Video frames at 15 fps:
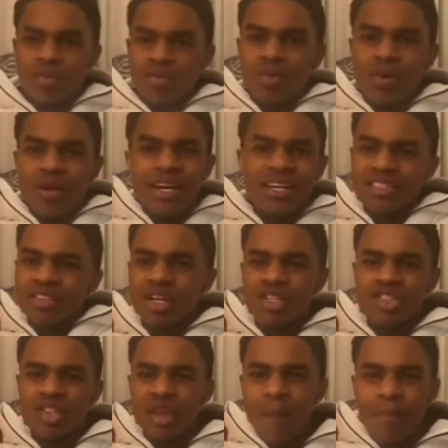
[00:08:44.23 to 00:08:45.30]
nigga. Start
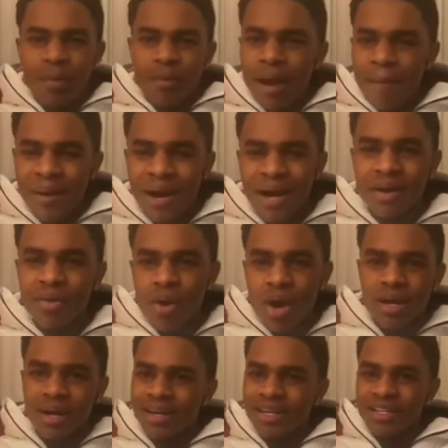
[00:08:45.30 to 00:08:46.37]
scrapping with my partner walk.
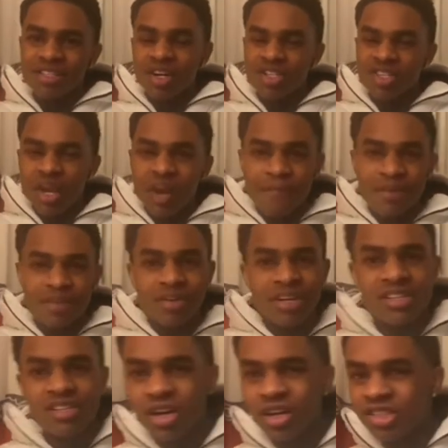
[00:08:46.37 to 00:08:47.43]
Like, he started scrapping, so what they the
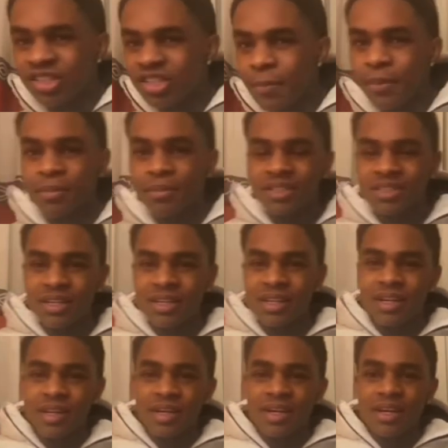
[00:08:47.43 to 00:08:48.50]
started fuck? jumping him and shit.
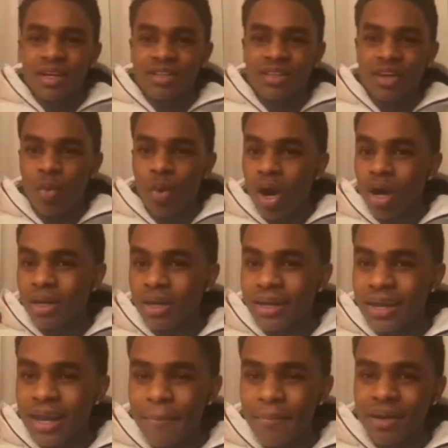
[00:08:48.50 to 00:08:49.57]
So walk, look
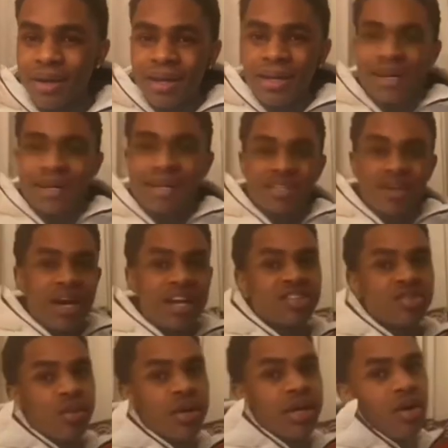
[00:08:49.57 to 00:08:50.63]
at me like nigga. So I
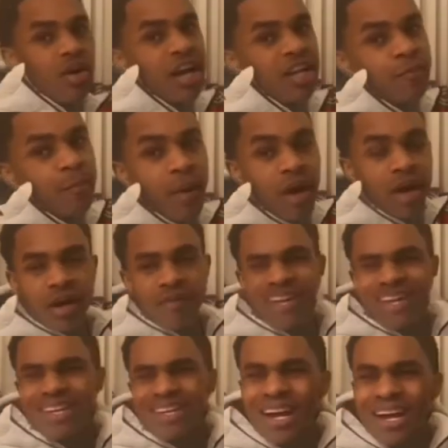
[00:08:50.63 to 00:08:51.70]
swing on, I spark up
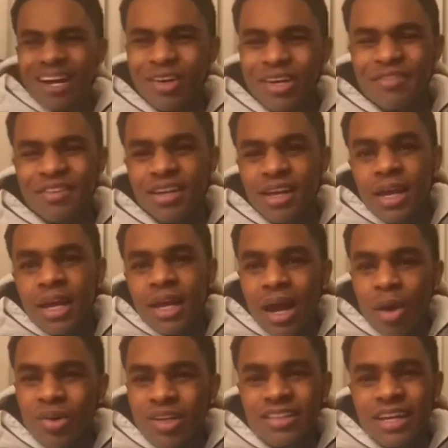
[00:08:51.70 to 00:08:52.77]
like y'all don't even. I
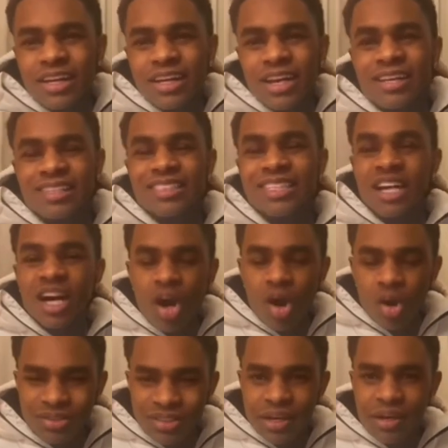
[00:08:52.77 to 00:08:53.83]
wish like y'all could see the
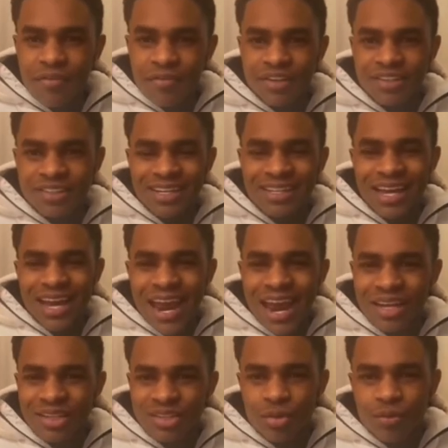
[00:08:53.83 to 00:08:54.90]
hotel footage, like the
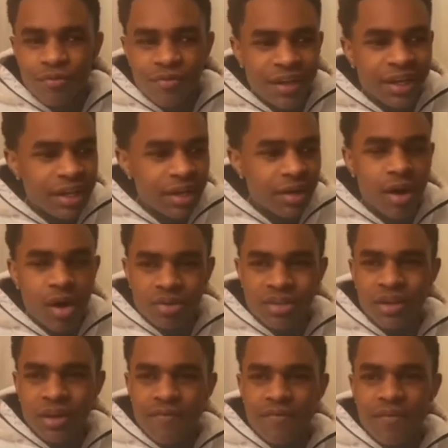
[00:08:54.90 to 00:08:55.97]
actual video
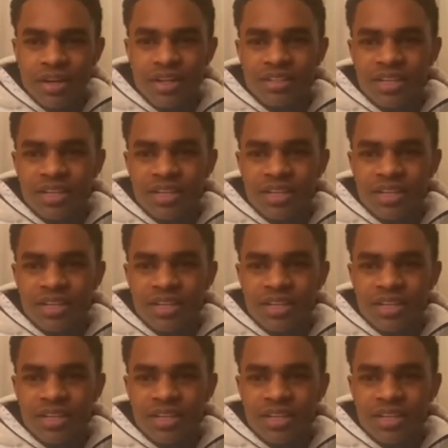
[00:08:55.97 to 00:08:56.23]
hotel footage.